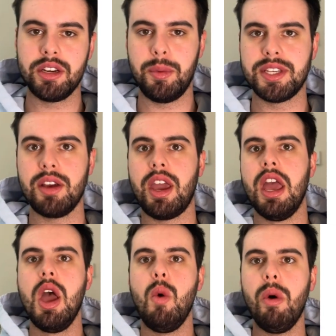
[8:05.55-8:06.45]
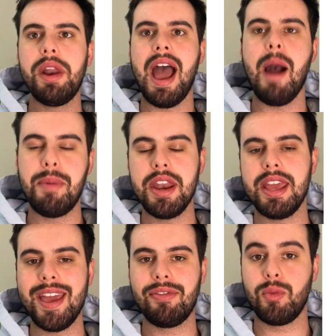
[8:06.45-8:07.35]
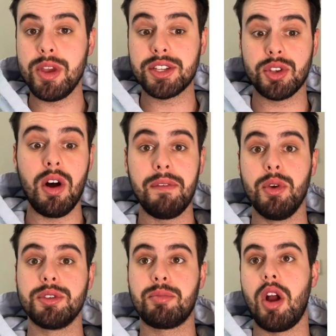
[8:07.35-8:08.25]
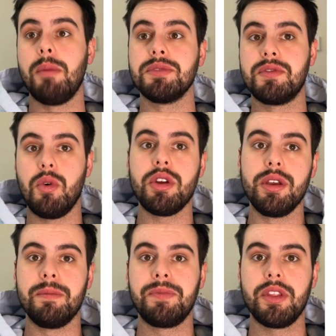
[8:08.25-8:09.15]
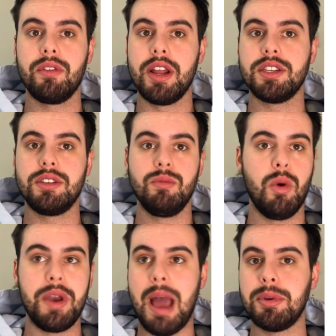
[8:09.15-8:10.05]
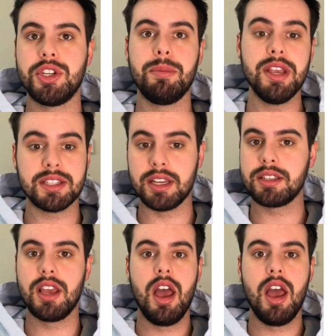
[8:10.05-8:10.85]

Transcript: We say, okay, what would happen if we solve those problems for you, right? What would happen to your business?